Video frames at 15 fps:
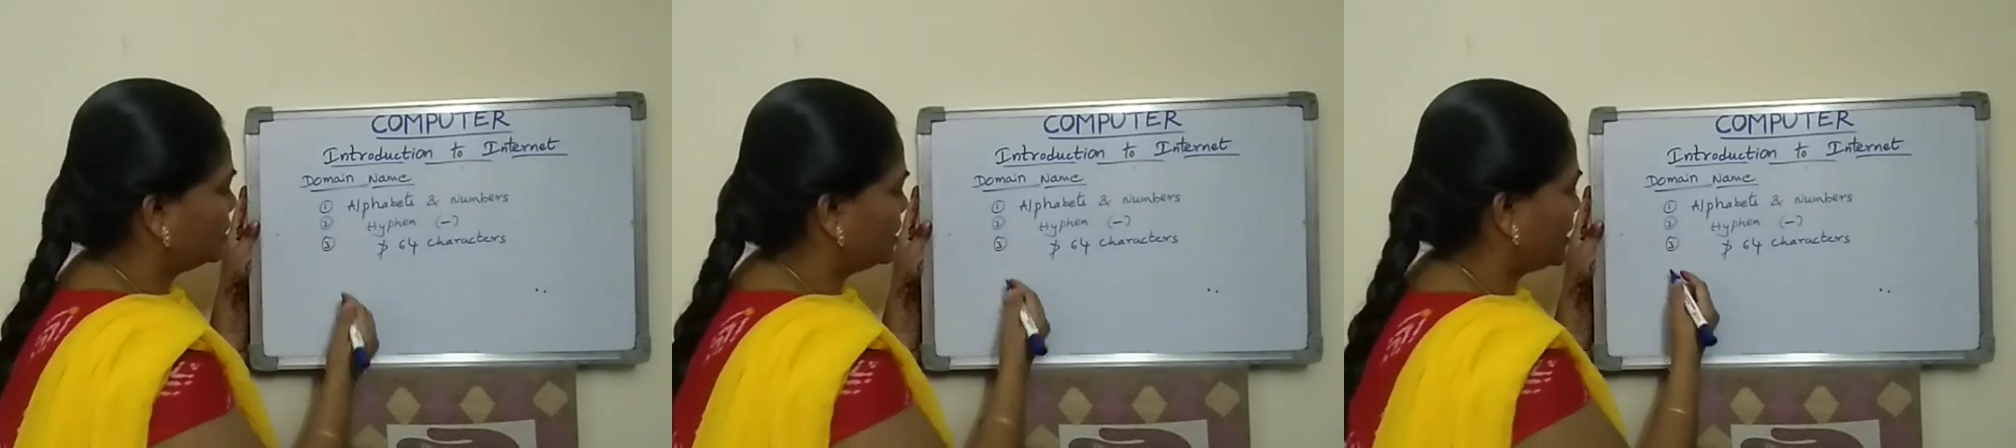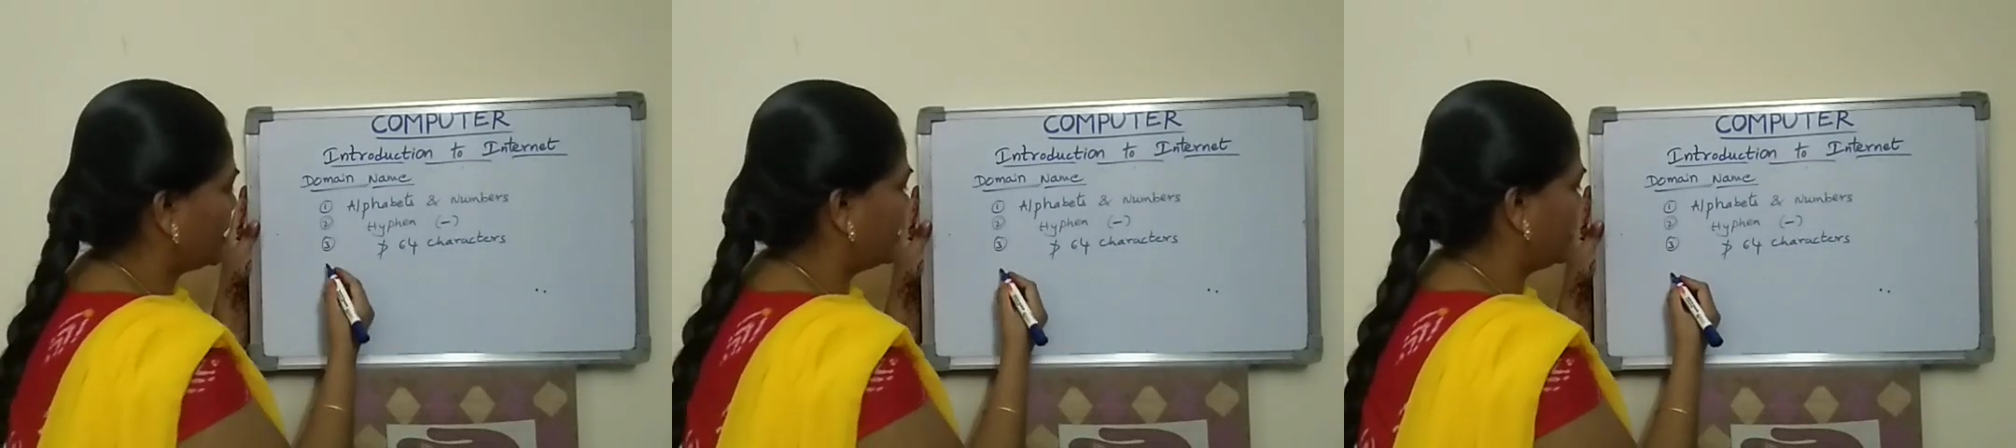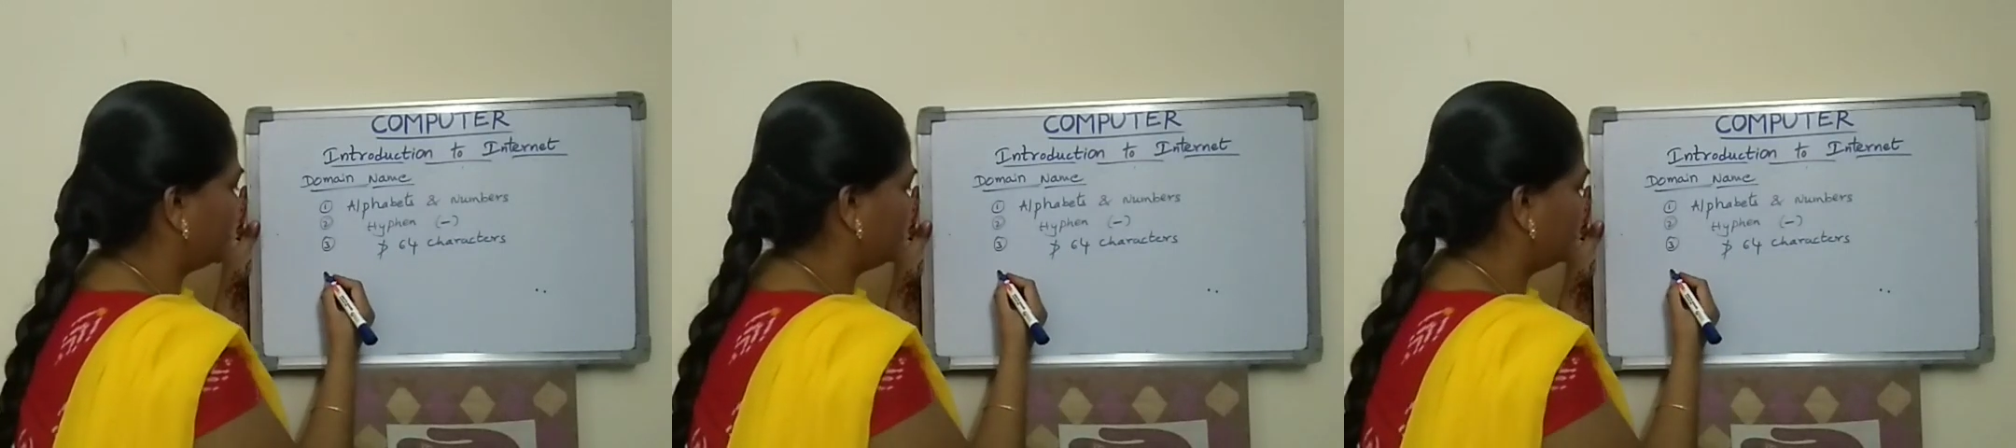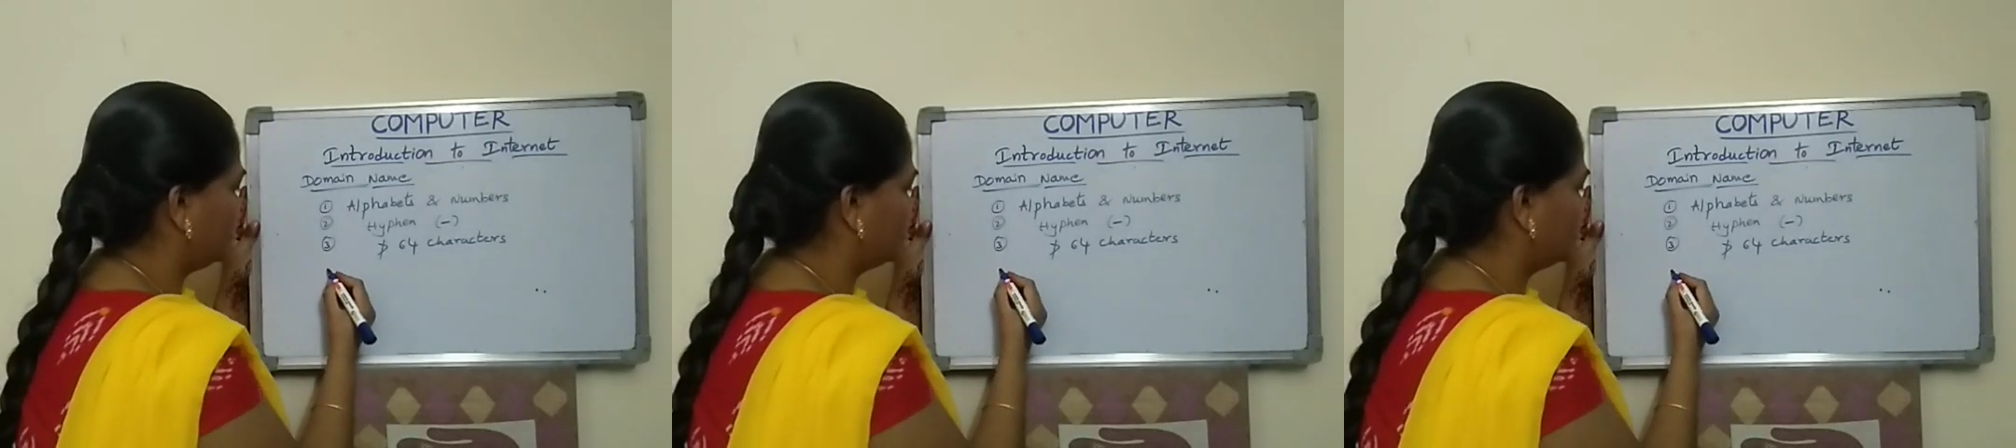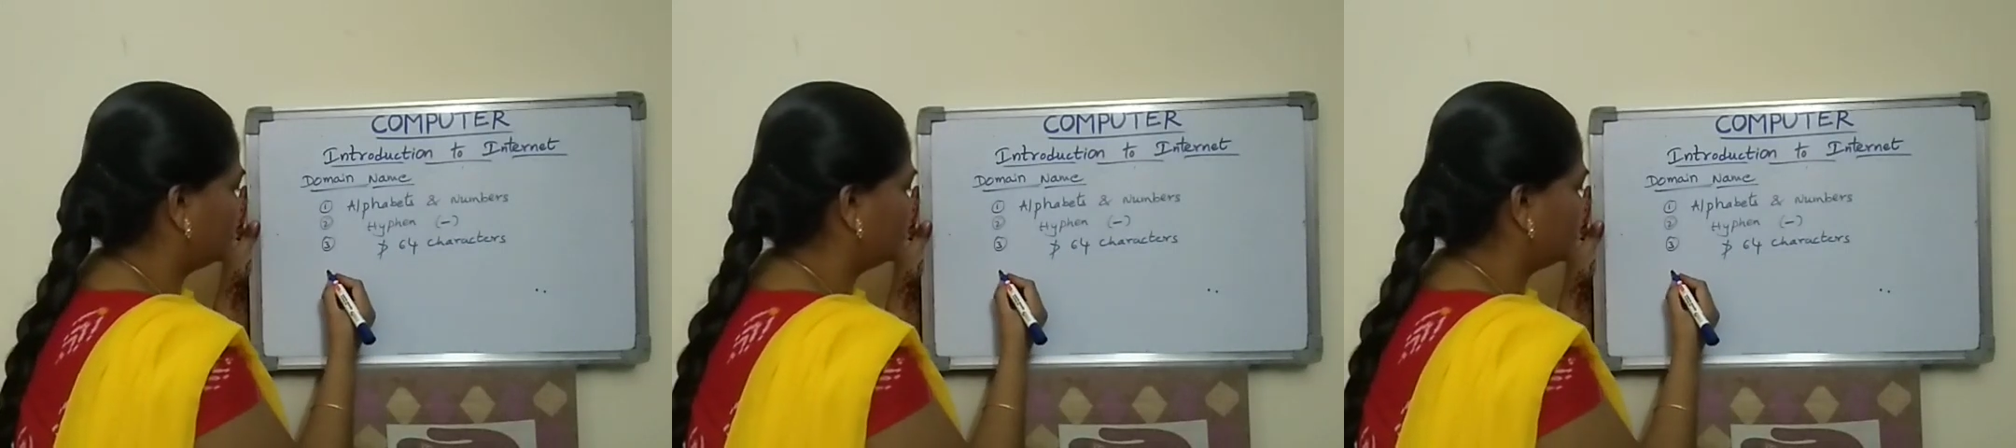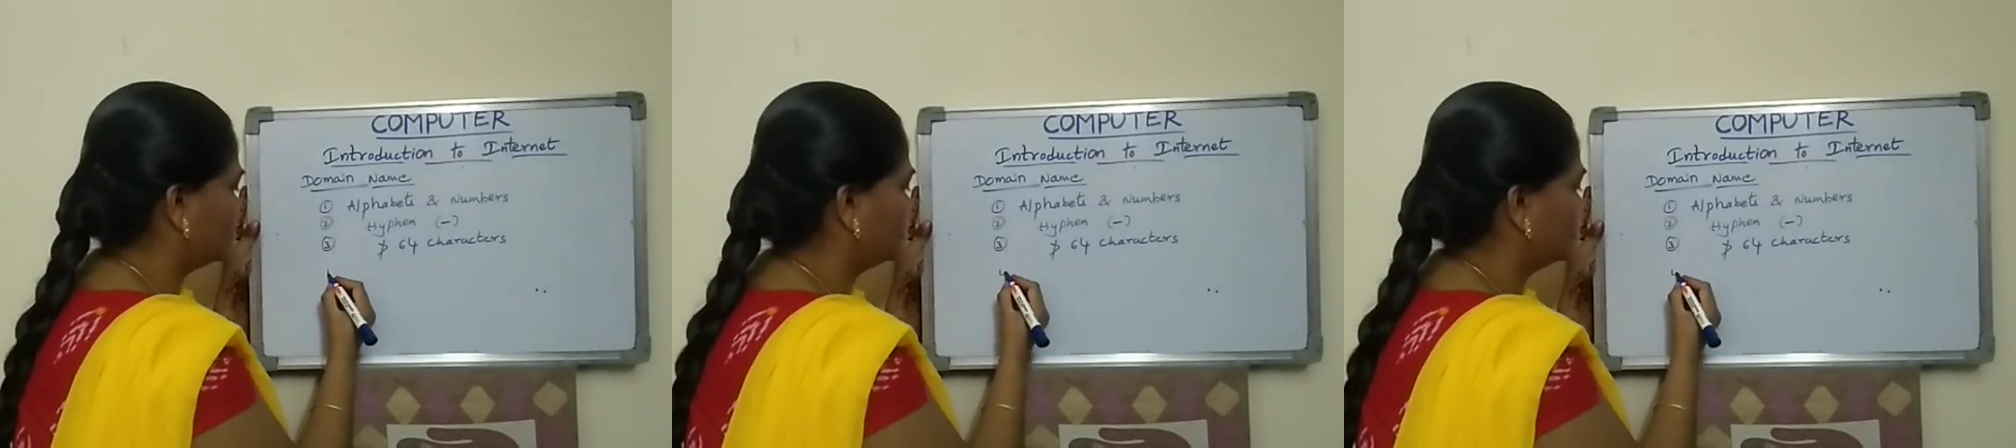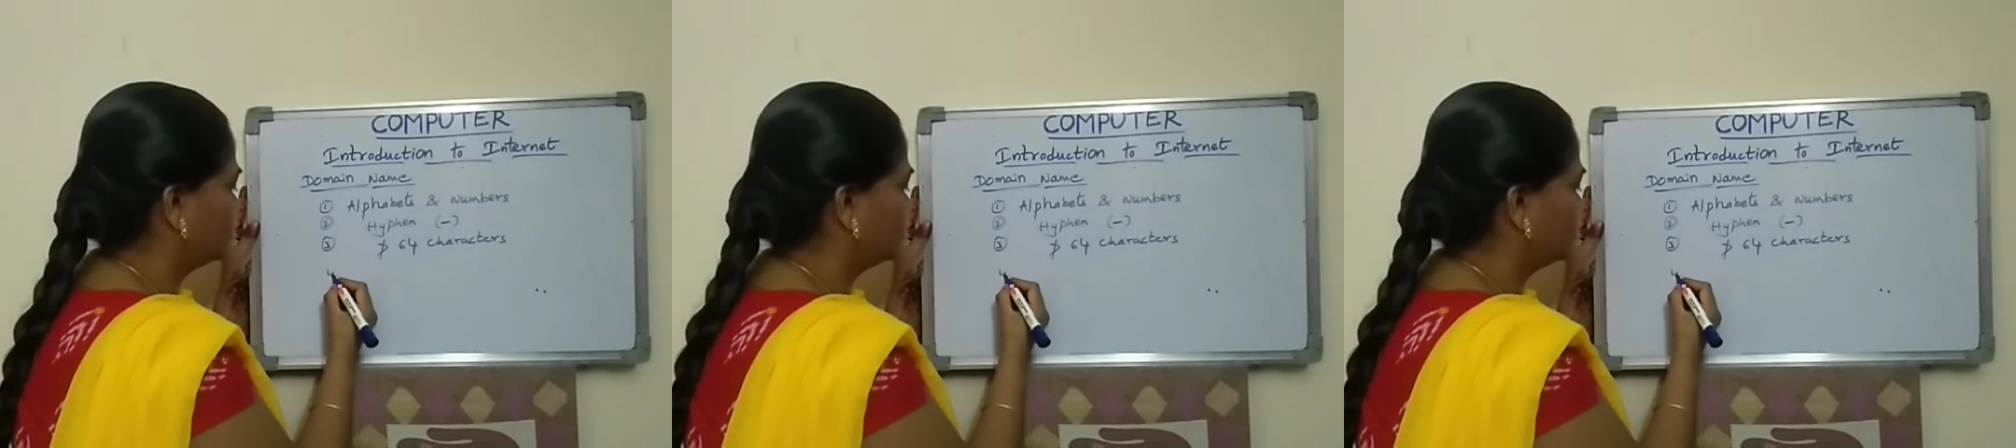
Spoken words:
characters.